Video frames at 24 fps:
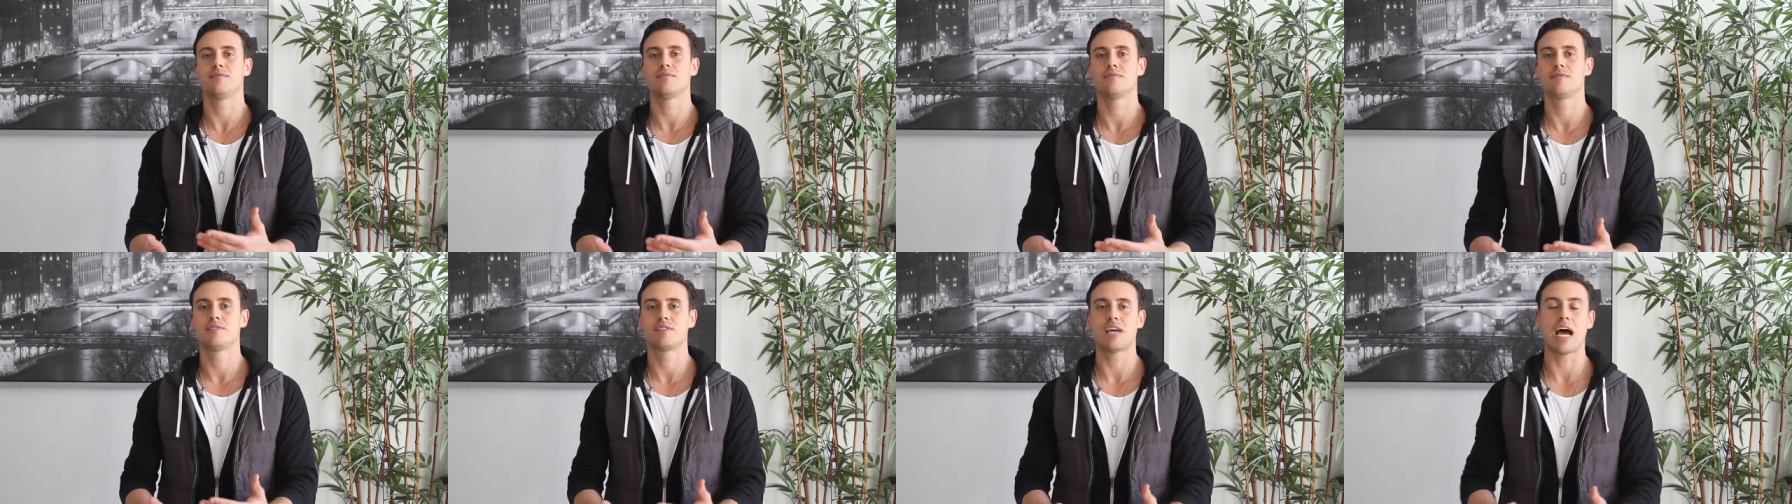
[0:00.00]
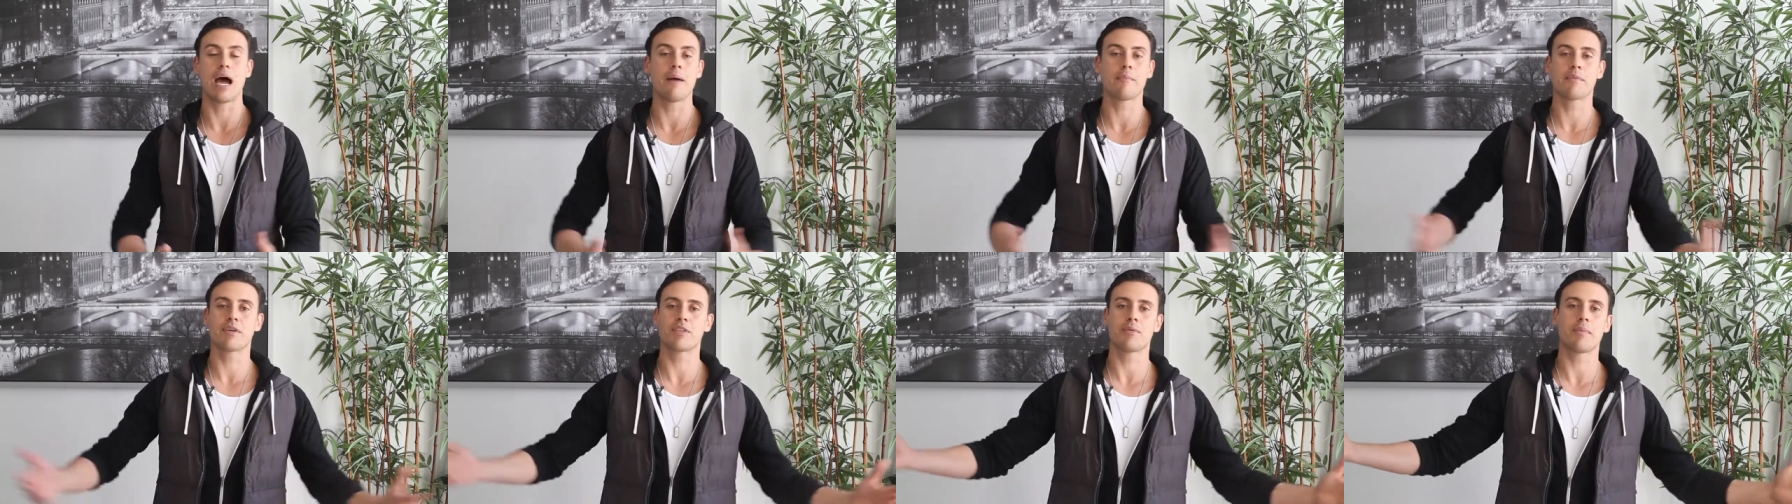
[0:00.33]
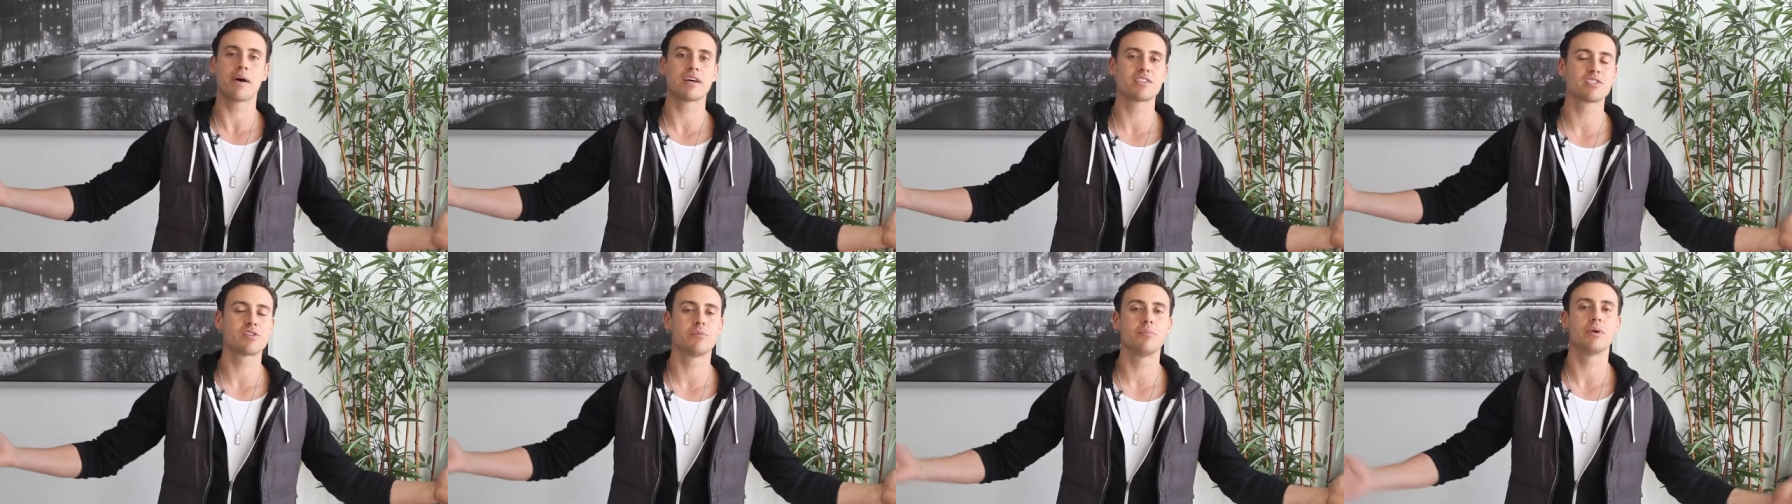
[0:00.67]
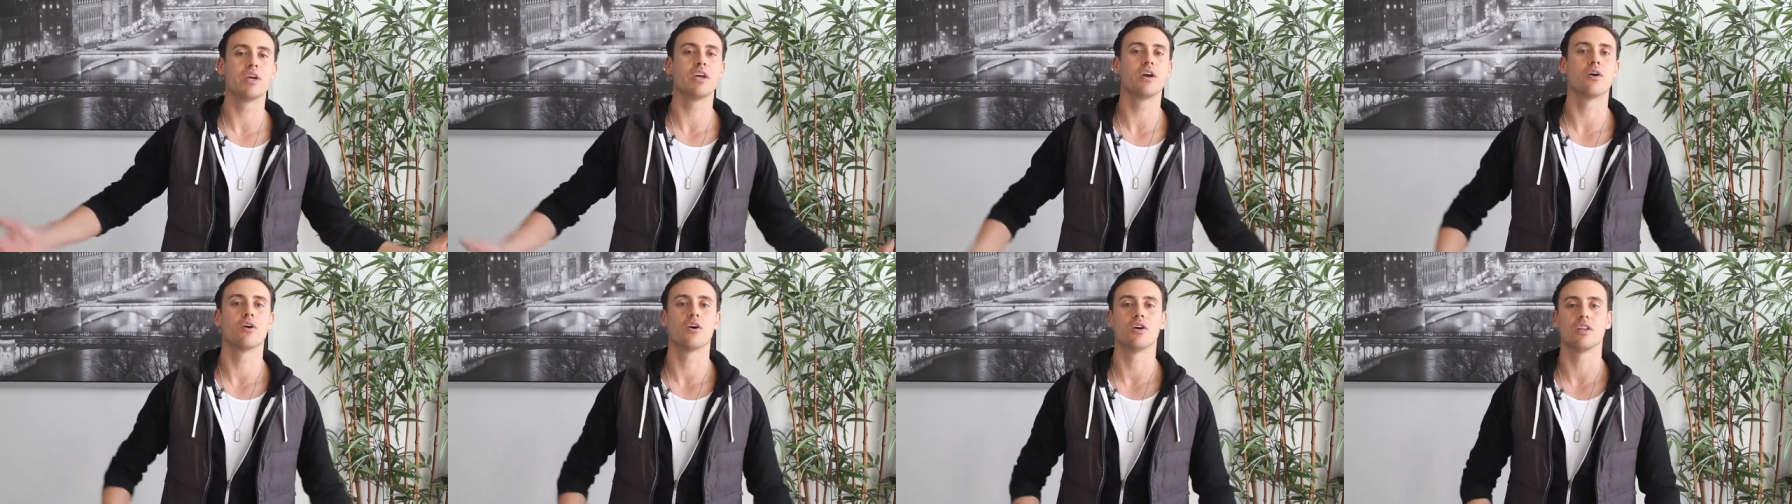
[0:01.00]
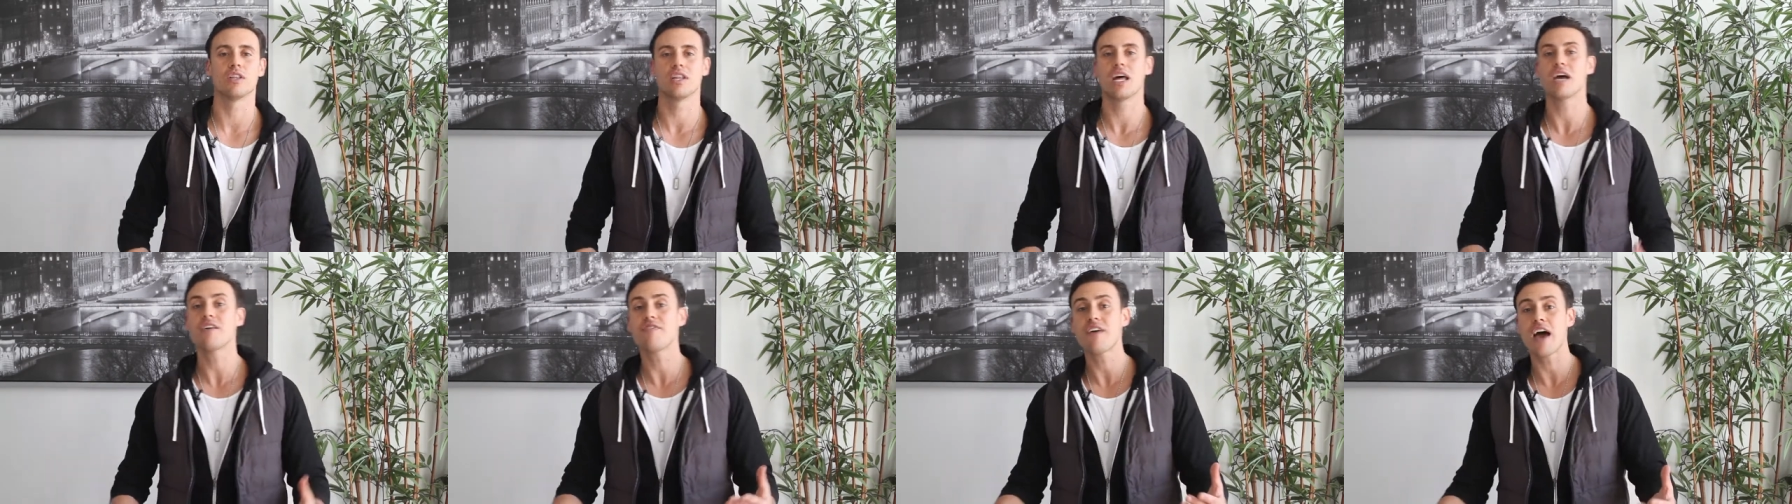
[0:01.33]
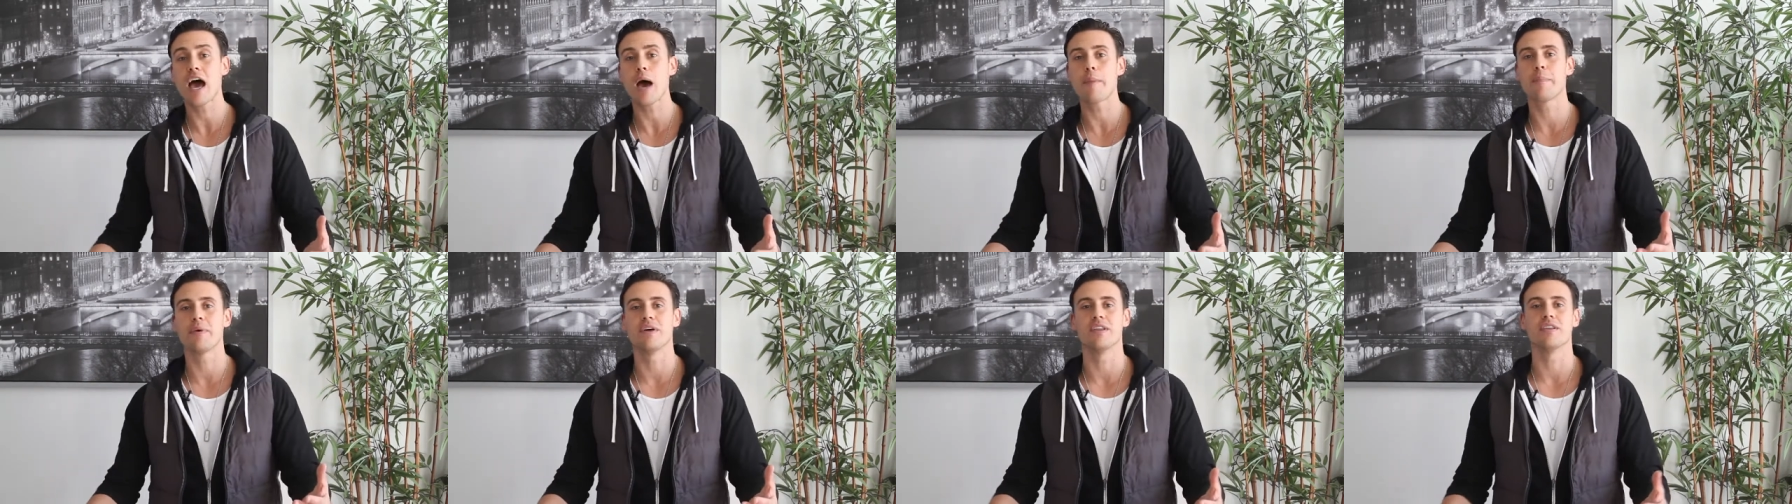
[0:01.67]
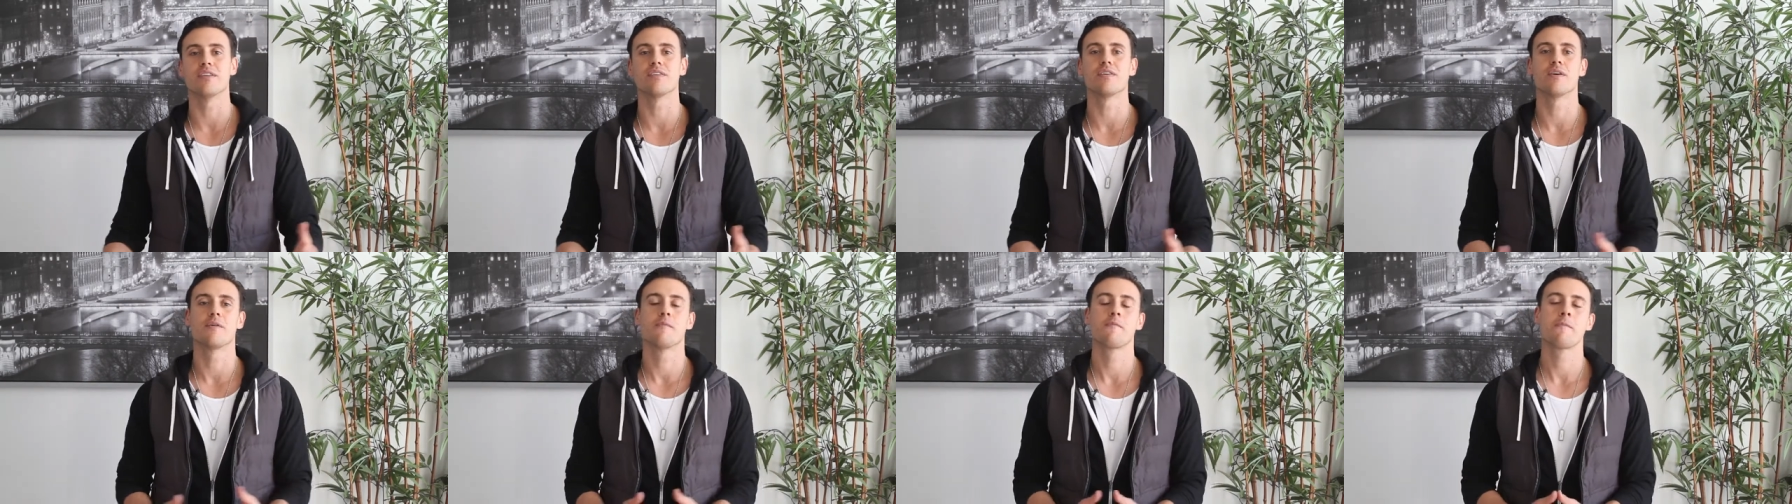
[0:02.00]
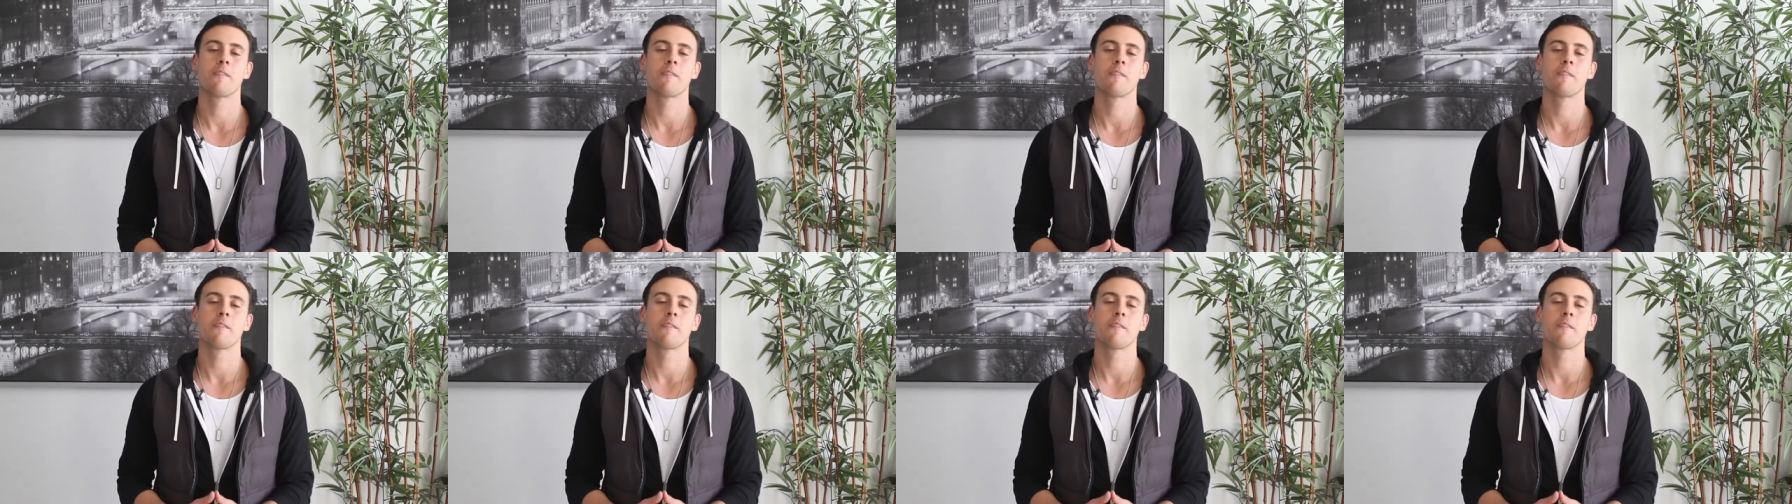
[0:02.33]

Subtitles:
time got the best of me, or life happened.